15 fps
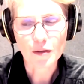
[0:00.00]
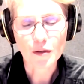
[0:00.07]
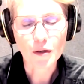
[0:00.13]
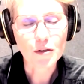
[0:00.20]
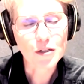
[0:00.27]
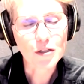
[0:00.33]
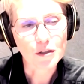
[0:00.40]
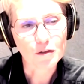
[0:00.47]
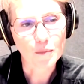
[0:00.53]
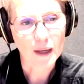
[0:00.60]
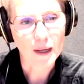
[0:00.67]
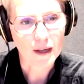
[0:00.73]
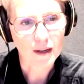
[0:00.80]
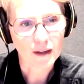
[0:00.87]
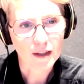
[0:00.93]
the notion
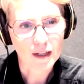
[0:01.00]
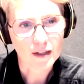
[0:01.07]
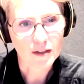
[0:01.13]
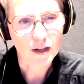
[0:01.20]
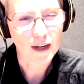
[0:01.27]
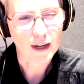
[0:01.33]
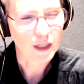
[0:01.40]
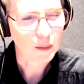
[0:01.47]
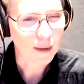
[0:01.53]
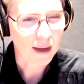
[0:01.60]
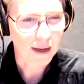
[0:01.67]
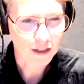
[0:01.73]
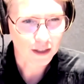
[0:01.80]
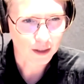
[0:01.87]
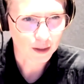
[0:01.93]
of being entirely
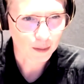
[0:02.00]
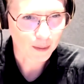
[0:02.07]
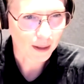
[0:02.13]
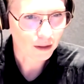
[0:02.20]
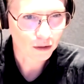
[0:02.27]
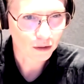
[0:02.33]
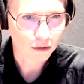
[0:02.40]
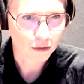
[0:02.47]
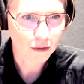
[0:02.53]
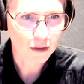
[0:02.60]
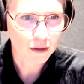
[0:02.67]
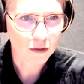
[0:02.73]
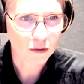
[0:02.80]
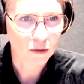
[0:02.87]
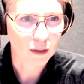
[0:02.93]
passionate about a
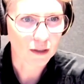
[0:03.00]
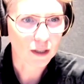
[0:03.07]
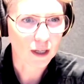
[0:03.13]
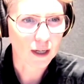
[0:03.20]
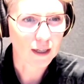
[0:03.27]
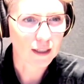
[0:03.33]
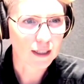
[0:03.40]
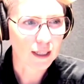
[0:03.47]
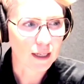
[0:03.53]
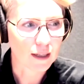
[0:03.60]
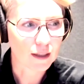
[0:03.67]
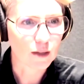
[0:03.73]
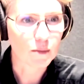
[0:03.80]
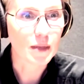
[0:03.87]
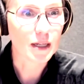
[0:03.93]
cause or
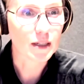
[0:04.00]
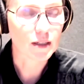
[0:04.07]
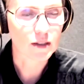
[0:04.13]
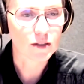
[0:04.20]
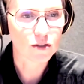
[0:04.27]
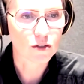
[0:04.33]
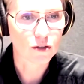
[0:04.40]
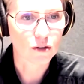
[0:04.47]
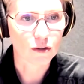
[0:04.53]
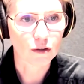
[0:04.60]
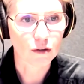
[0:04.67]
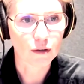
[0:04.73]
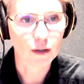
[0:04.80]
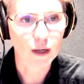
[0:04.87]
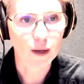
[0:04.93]
entirely committed
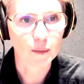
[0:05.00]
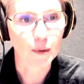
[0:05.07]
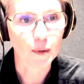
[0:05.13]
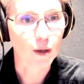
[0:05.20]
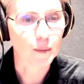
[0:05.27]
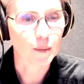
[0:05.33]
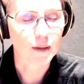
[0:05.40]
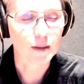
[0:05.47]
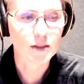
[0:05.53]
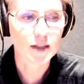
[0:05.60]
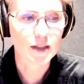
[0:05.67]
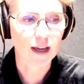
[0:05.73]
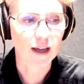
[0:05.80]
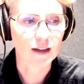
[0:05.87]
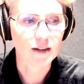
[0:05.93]
to a
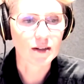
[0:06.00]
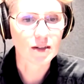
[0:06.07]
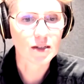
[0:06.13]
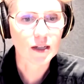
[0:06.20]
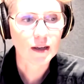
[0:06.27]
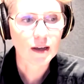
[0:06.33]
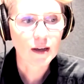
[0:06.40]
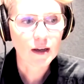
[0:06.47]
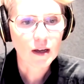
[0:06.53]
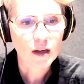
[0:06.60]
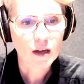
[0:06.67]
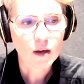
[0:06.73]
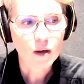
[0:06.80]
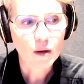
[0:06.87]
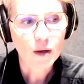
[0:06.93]
purpose. And
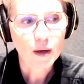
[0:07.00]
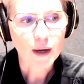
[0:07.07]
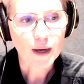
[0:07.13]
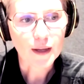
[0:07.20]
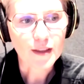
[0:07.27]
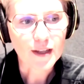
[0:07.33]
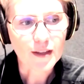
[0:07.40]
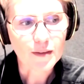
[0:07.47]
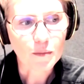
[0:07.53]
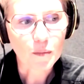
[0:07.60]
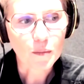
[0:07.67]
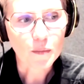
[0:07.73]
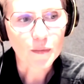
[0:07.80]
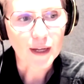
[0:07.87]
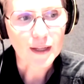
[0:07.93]
I
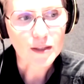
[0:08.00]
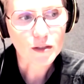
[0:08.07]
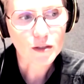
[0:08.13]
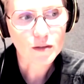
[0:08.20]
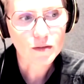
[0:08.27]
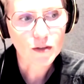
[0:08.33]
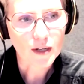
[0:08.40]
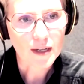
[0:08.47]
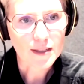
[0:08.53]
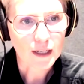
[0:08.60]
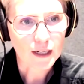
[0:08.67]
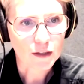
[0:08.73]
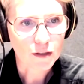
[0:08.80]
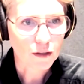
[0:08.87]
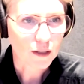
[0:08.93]
think that's
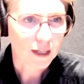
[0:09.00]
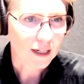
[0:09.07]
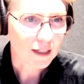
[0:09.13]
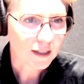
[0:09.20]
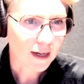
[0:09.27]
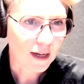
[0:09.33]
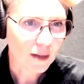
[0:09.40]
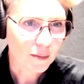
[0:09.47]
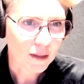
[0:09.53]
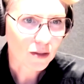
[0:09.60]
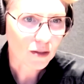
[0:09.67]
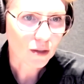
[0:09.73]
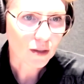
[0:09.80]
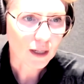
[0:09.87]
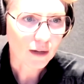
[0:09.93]
translated through to each
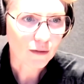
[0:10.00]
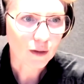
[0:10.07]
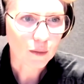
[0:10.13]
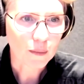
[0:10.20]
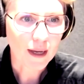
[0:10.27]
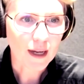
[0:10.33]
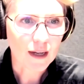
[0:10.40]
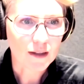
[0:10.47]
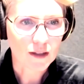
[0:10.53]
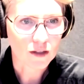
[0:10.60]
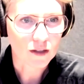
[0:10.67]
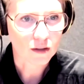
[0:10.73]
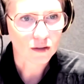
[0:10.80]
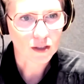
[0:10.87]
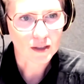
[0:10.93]
garment, so that every piece
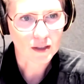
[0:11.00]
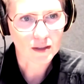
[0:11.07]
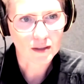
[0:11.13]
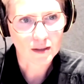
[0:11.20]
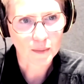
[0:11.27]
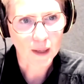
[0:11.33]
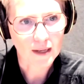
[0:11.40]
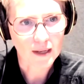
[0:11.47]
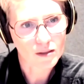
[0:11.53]
is not just